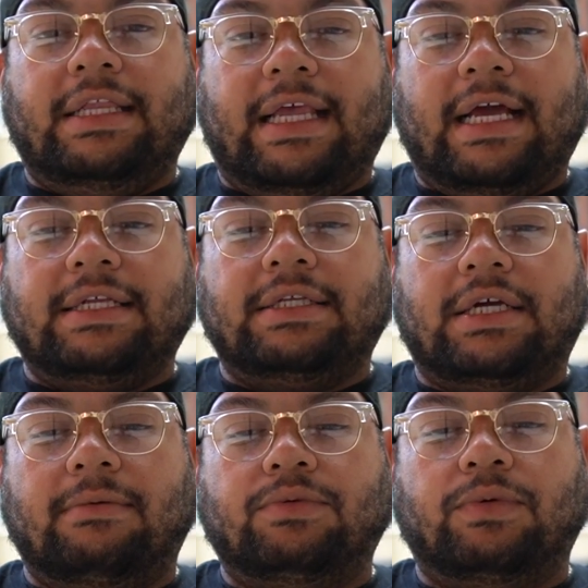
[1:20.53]
that
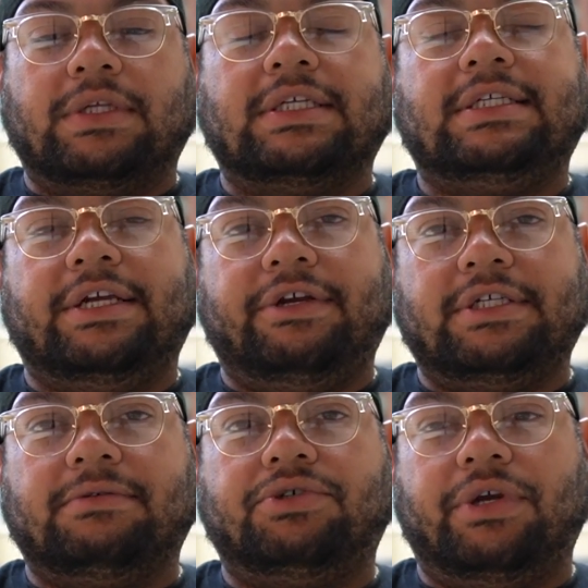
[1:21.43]
comes with a
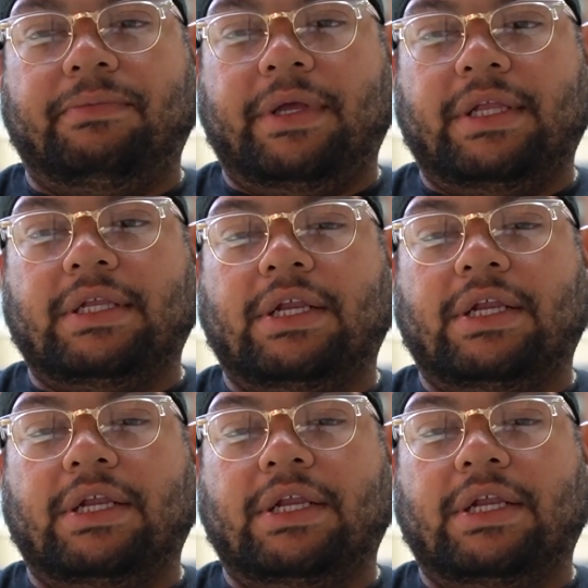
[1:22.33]
series of treatment.